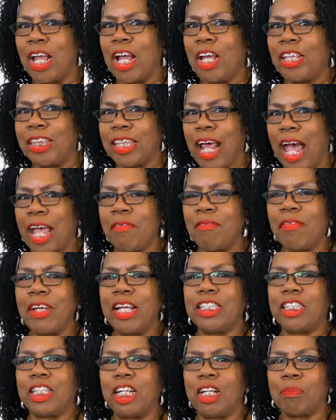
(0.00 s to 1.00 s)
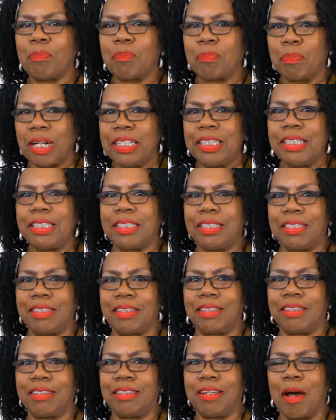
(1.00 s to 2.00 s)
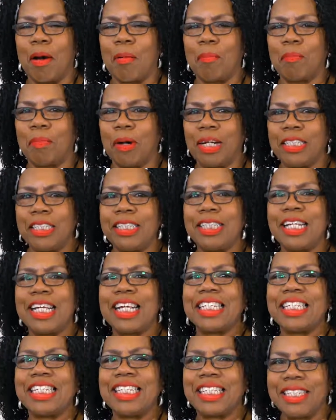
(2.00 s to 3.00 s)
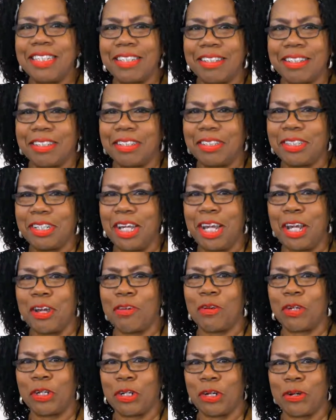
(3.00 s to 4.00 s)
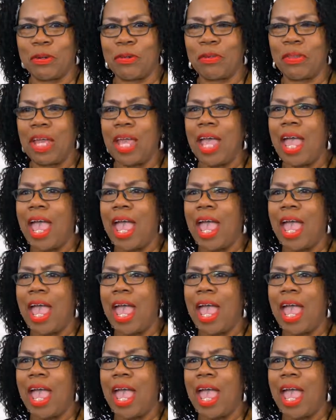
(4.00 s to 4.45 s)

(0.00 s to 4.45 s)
Life is abundant existence here on earth,